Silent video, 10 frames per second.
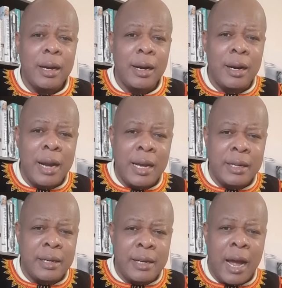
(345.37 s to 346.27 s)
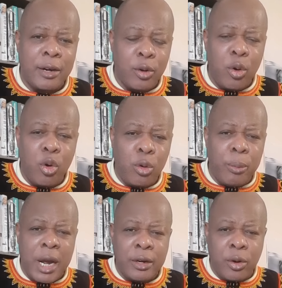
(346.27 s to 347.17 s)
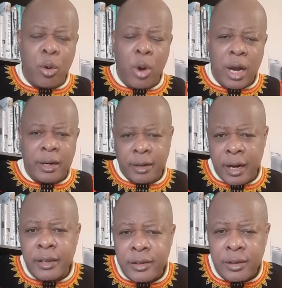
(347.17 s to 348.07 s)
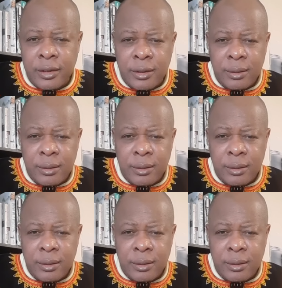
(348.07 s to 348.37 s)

Let that old man go and rest.